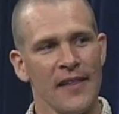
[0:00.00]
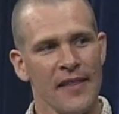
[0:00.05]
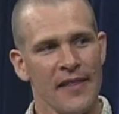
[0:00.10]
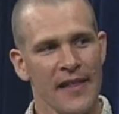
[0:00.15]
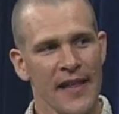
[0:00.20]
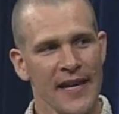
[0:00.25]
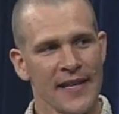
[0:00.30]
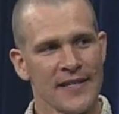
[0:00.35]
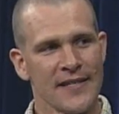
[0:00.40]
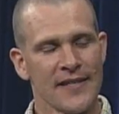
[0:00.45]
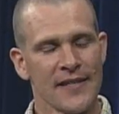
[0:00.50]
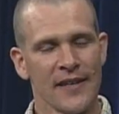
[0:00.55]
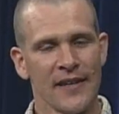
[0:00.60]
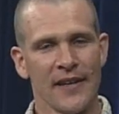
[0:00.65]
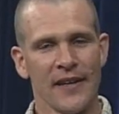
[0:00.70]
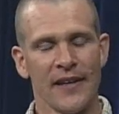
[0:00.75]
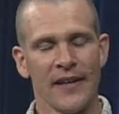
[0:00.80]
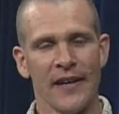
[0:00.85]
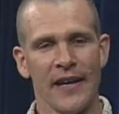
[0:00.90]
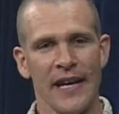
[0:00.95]

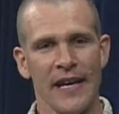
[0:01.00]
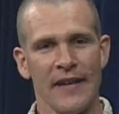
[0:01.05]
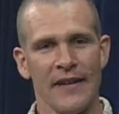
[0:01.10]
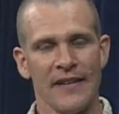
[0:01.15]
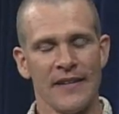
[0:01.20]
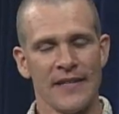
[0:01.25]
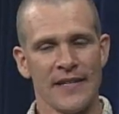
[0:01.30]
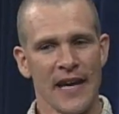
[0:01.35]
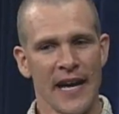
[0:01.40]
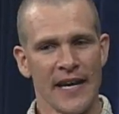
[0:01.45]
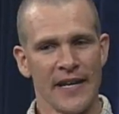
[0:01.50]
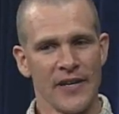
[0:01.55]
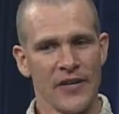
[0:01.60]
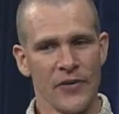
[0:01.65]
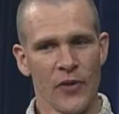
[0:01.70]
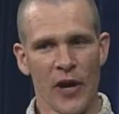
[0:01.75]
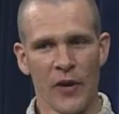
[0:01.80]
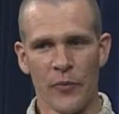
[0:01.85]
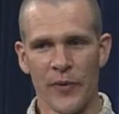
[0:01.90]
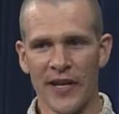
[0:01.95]
And I